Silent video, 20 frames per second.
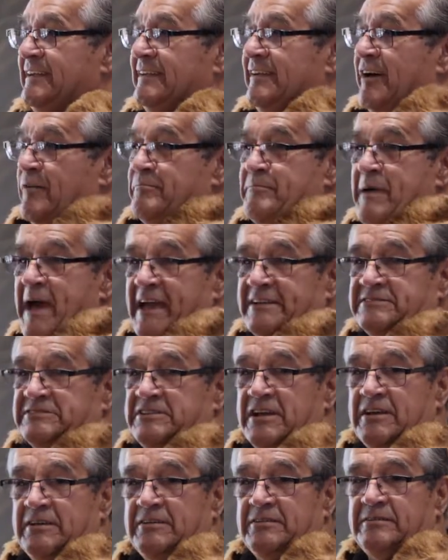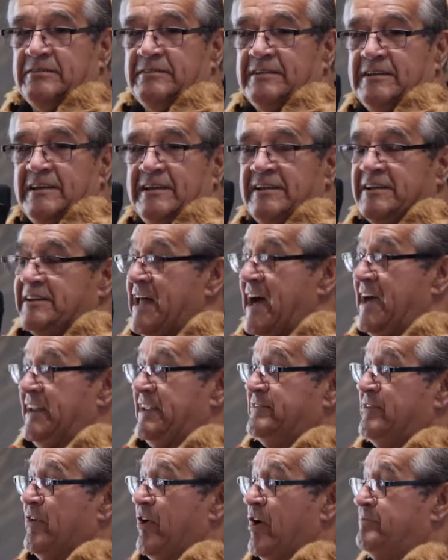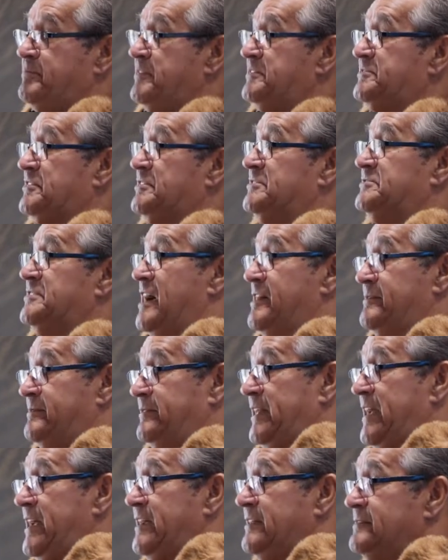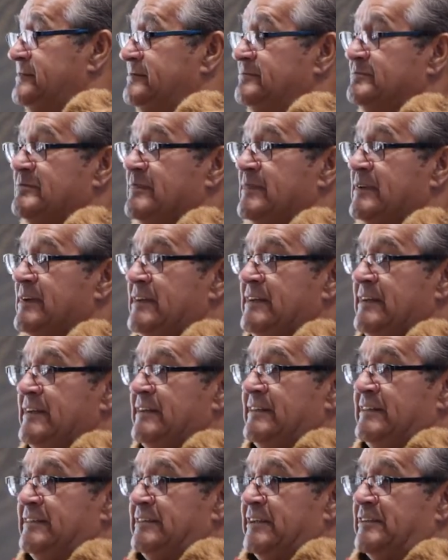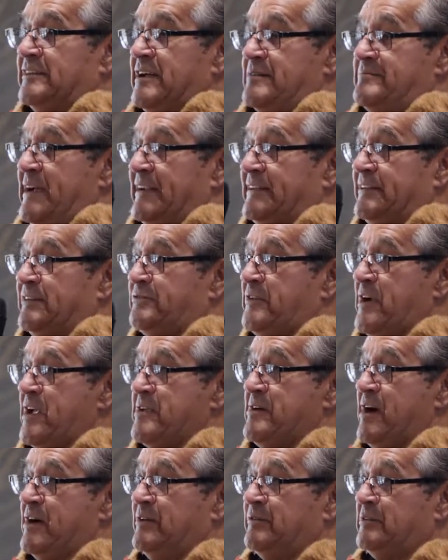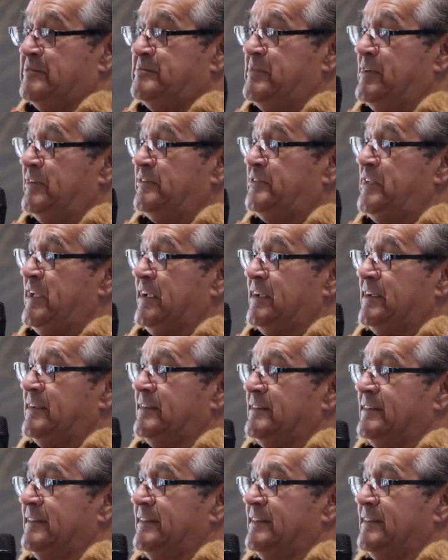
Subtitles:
I've bagged the native hibiscus over there. It'll come back to Freo with me, I think.